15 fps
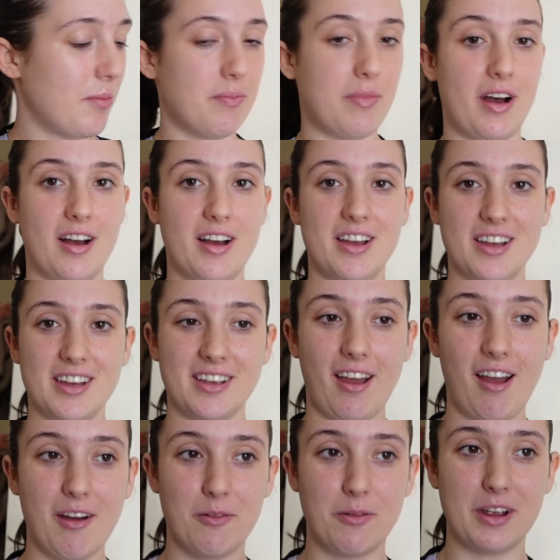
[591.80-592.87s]
But
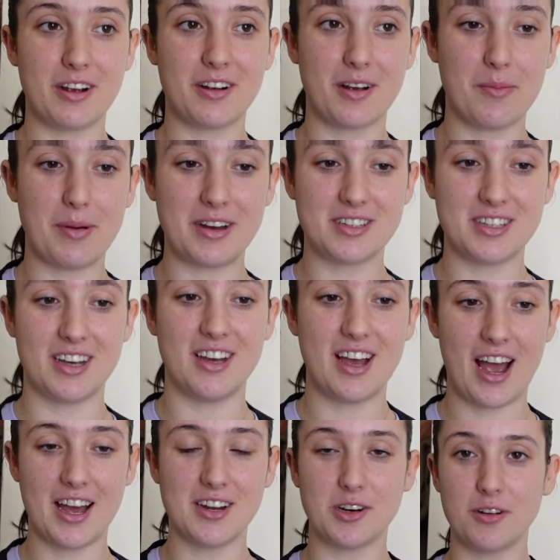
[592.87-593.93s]
yeah, we are about to
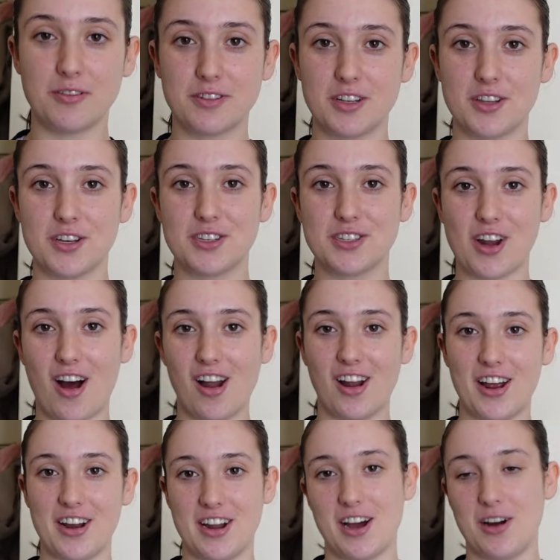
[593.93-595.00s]
head off to the start
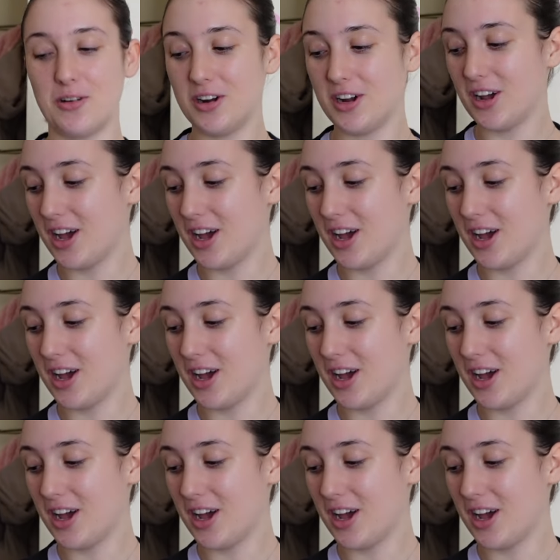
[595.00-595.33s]
line now.